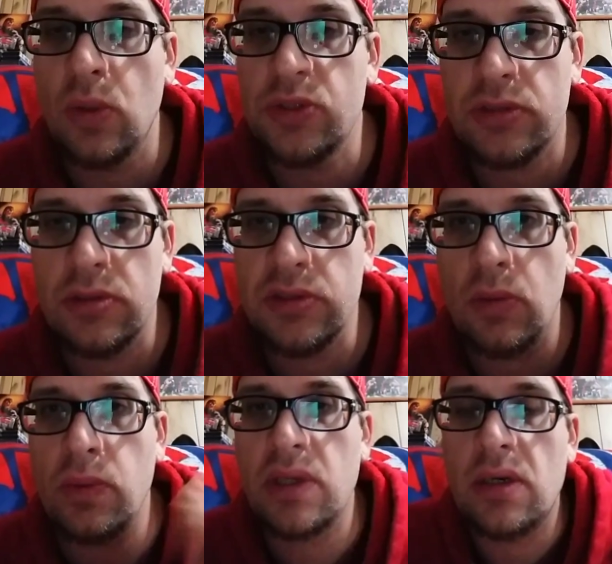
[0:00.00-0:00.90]
closer, so
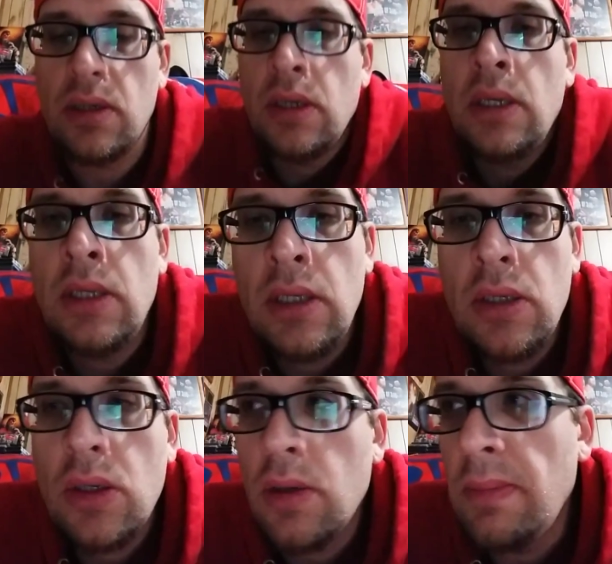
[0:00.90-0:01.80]
we're going to
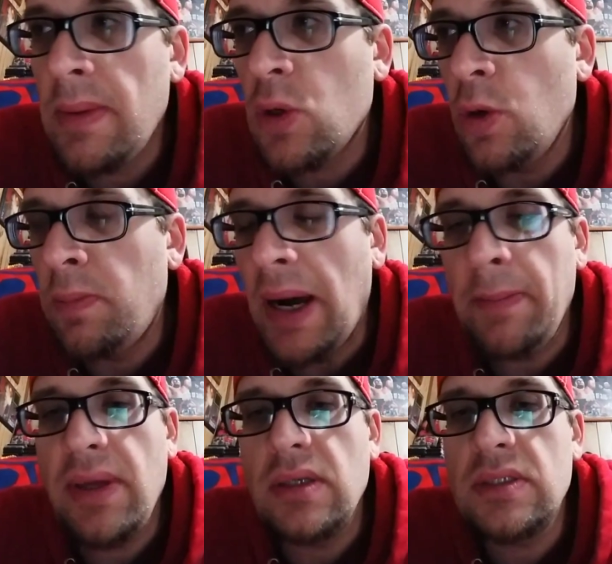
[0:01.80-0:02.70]
maybe go to
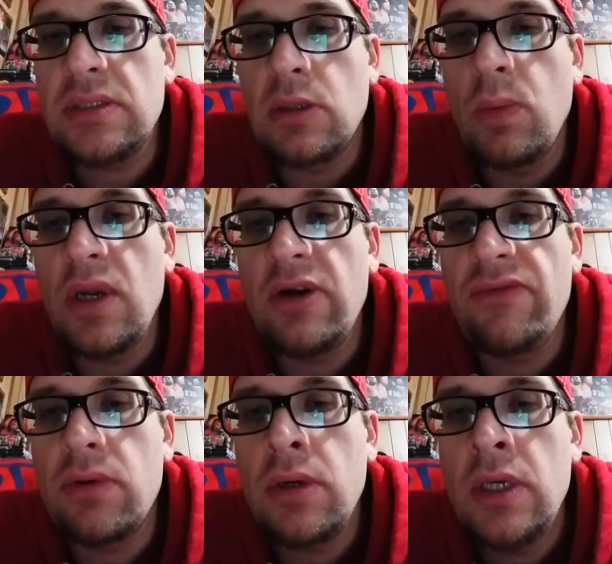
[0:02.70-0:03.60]
Potbelly's or
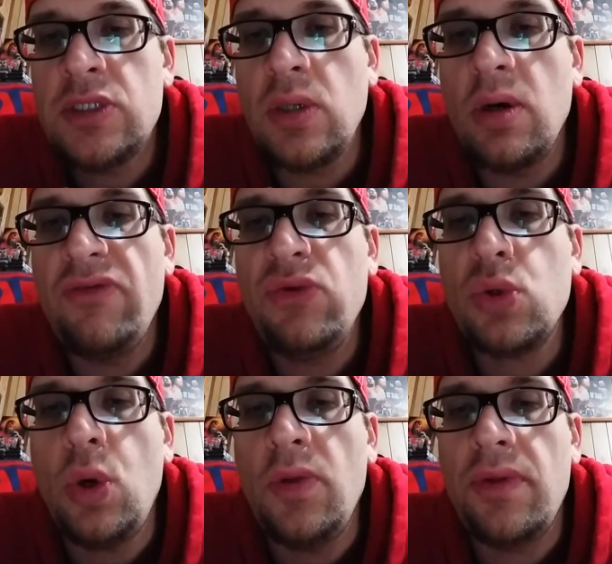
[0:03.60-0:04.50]
whatever. So if you
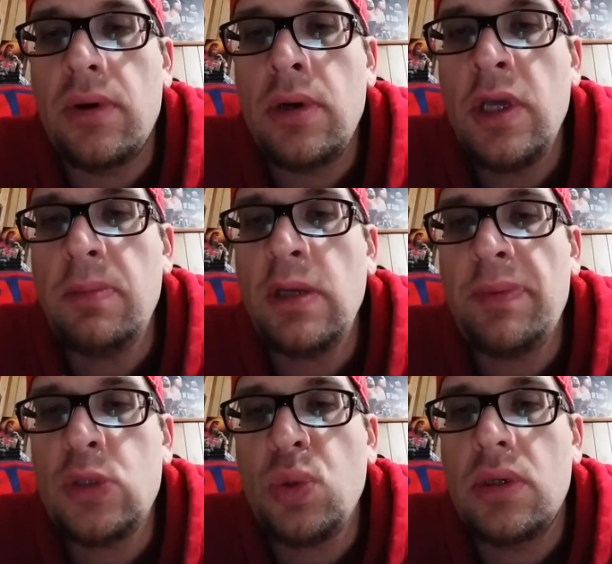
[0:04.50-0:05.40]
go in there, hit me up
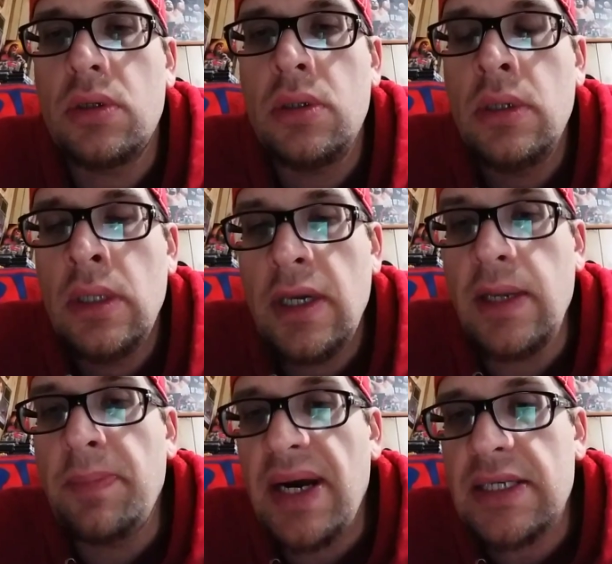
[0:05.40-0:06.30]
on Twitter,
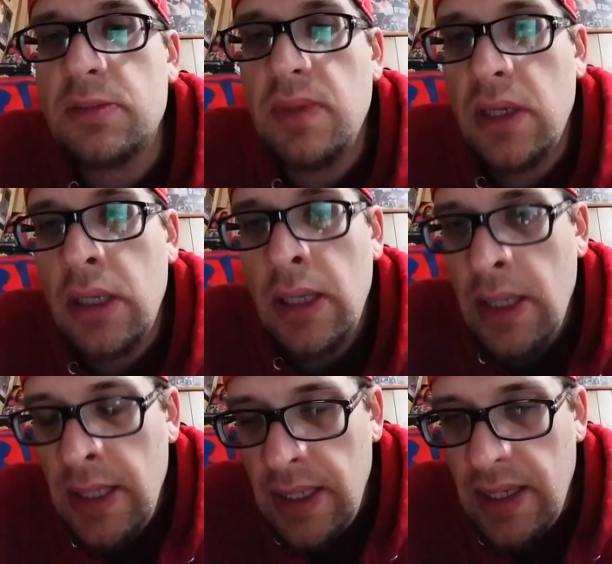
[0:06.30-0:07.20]
inbox me,
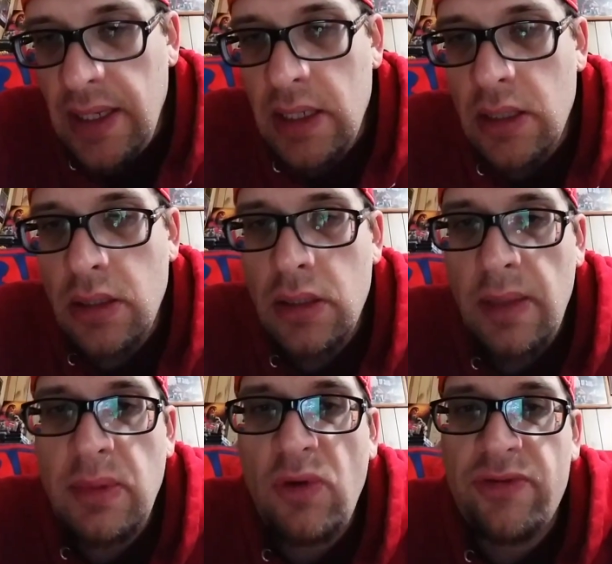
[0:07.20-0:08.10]
and
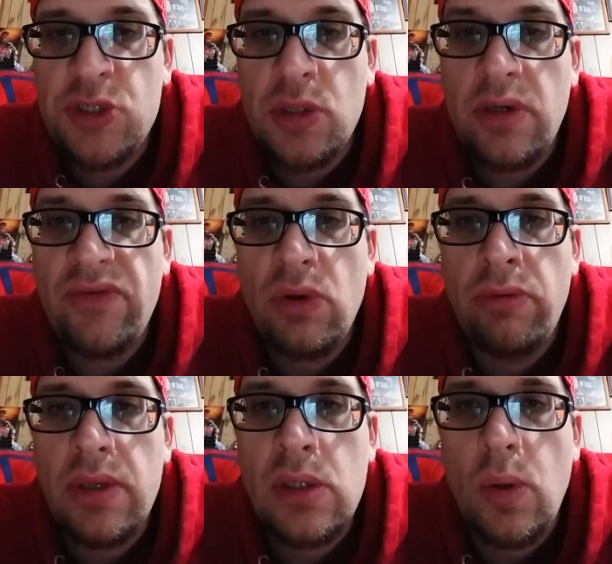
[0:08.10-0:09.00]
let me know for sure if you're
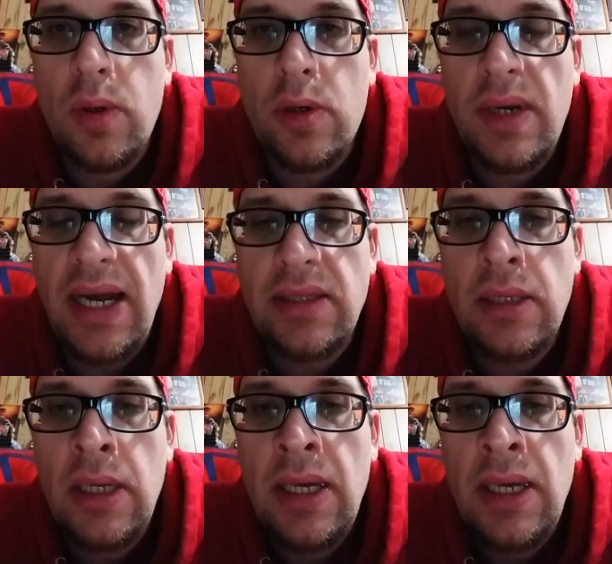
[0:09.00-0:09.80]
really going or not.